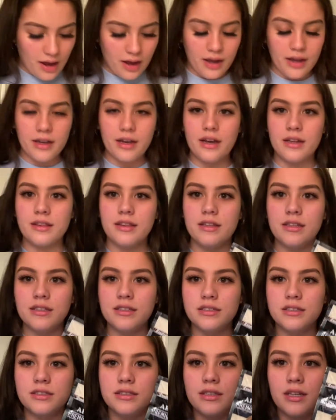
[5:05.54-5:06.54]
I got
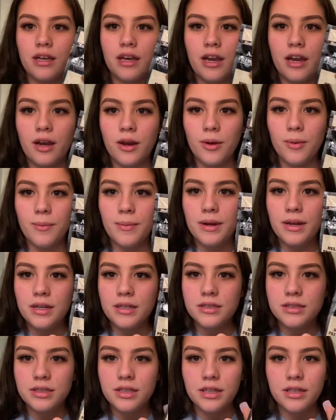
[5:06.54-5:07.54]
this hair
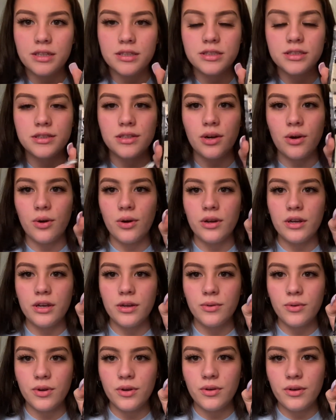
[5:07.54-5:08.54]
mask, and this is an argan
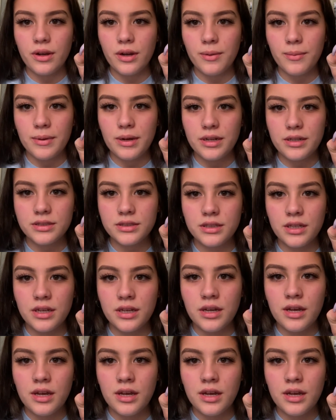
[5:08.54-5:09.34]
oil hair mask.